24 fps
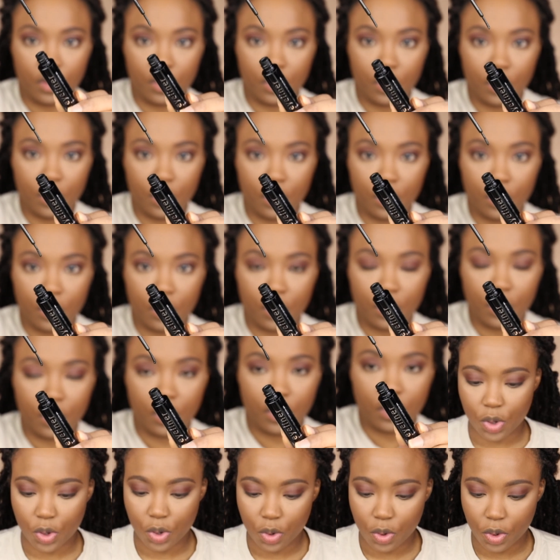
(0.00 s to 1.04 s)
I don't
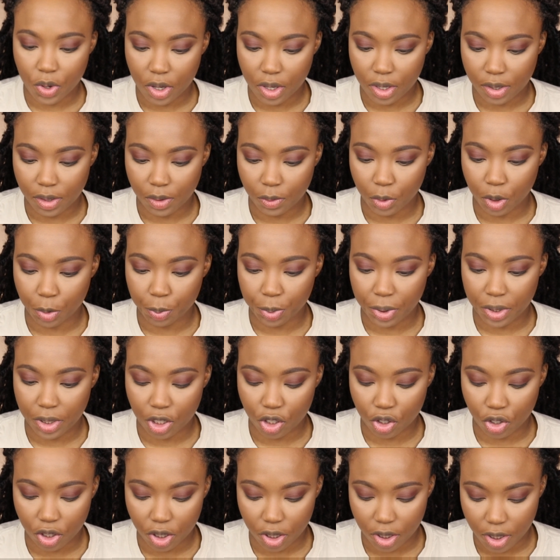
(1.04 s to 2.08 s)
know what
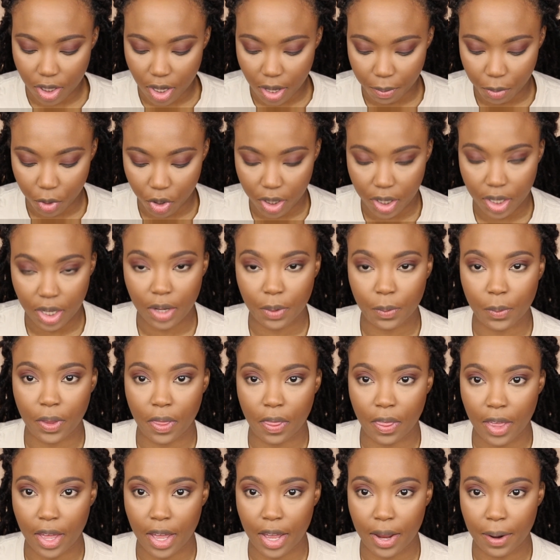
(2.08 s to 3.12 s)
position I'm gonna get
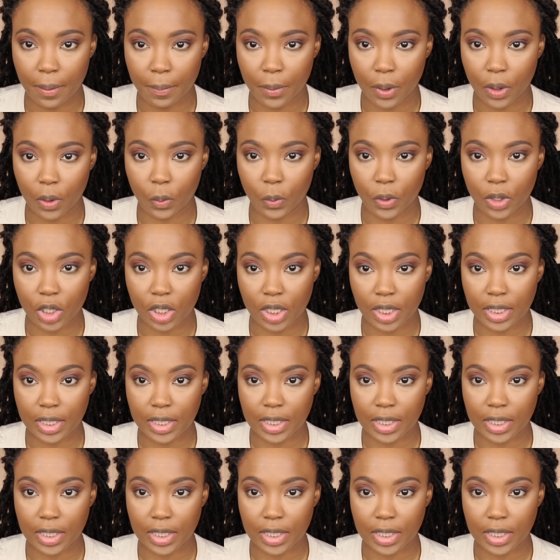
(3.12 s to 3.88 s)
with that, but we shall